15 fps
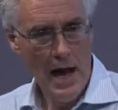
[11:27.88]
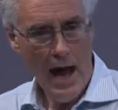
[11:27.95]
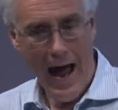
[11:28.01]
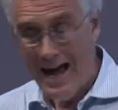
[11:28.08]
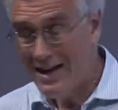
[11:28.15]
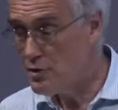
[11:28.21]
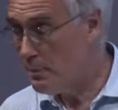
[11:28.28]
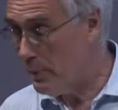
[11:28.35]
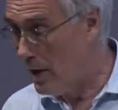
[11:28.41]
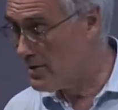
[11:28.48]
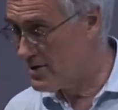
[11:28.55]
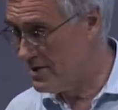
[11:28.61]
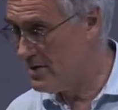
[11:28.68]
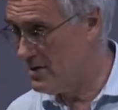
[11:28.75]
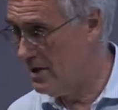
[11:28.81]
and
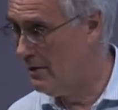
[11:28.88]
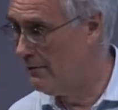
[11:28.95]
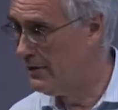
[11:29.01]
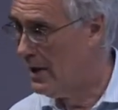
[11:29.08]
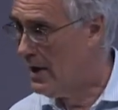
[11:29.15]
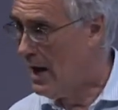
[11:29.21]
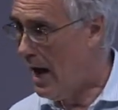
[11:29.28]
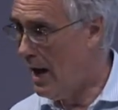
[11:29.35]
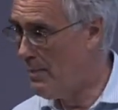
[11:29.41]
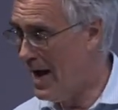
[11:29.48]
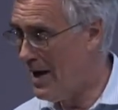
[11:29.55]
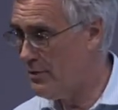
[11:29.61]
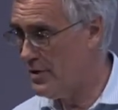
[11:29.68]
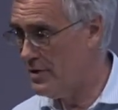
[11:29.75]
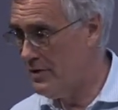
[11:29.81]
positive
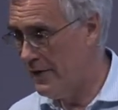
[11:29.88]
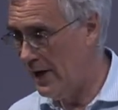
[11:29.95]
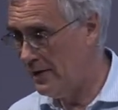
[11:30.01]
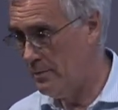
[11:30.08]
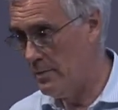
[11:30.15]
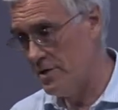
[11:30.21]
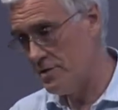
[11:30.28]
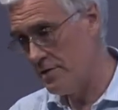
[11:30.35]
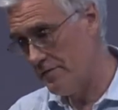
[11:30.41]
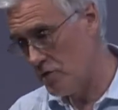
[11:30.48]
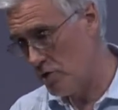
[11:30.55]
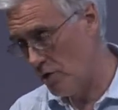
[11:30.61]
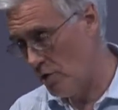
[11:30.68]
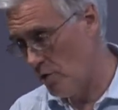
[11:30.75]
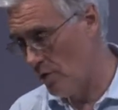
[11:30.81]
about the developments of
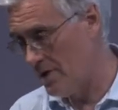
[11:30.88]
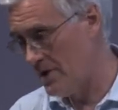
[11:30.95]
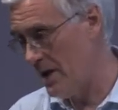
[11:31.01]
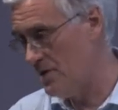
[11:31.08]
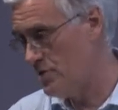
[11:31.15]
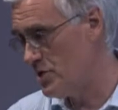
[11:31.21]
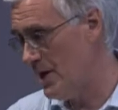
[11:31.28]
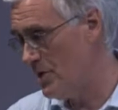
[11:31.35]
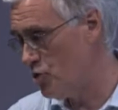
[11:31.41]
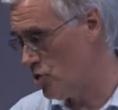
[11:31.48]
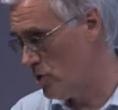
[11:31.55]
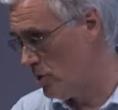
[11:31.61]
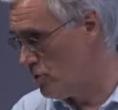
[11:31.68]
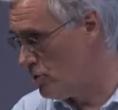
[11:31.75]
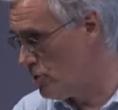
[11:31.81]

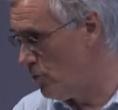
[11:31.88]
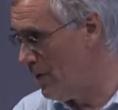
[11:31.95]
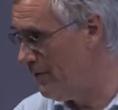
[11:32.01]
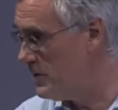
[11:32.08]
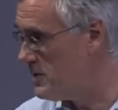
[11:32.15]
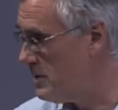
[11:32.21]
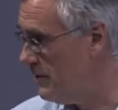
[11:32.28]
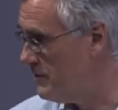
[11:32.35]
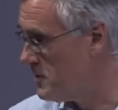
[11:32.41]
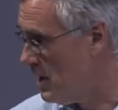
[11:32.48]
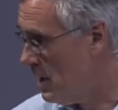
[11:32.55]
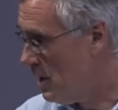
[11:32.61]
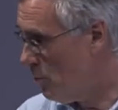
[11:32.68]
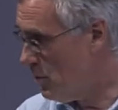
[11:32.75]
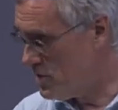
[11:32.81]
securitization and derivatives,
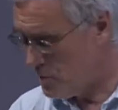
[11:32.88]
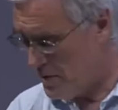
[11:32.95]
which